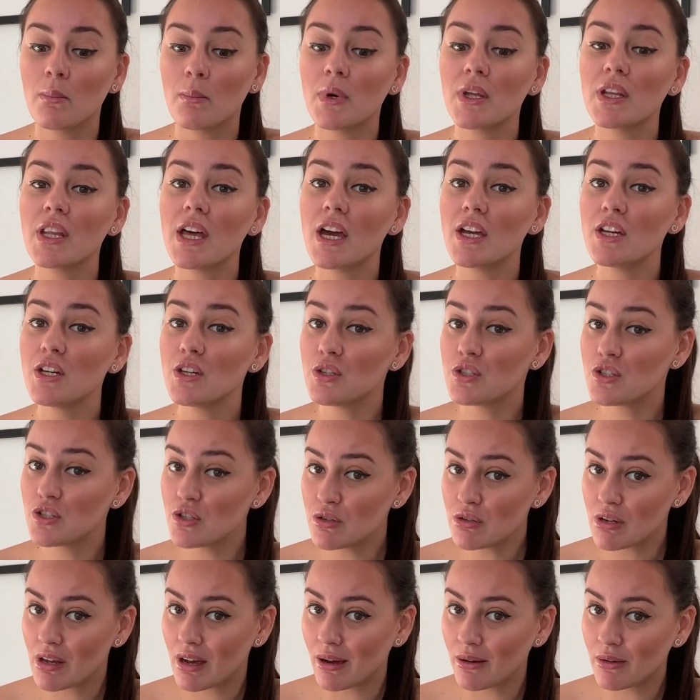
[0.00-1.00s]
But I
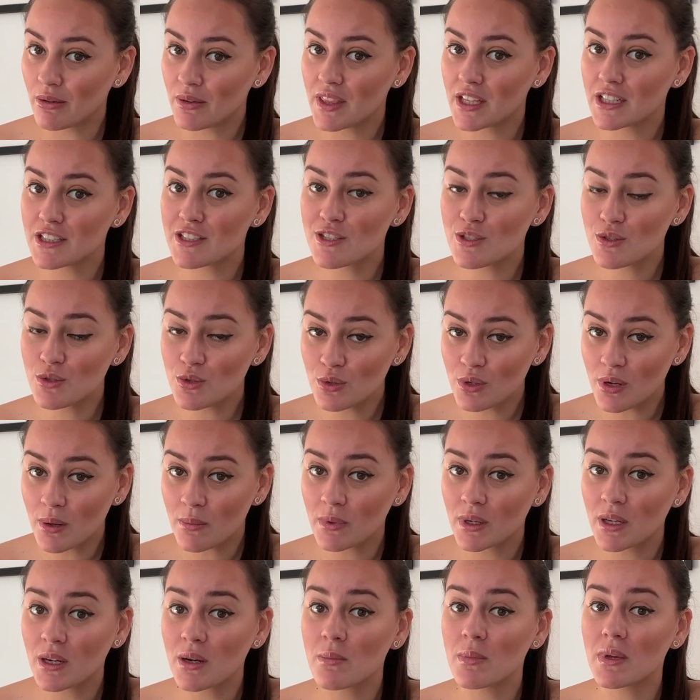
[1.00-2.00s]
do know that soon
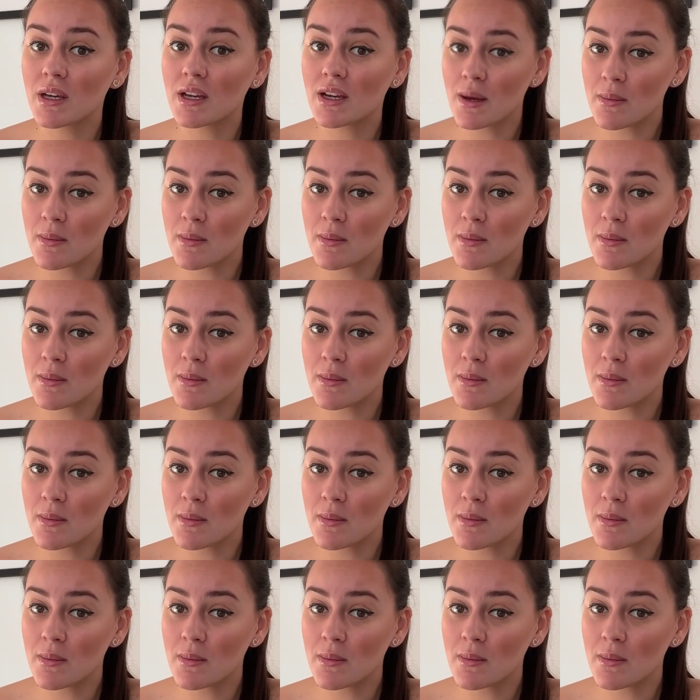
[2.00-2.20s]
I'm going to be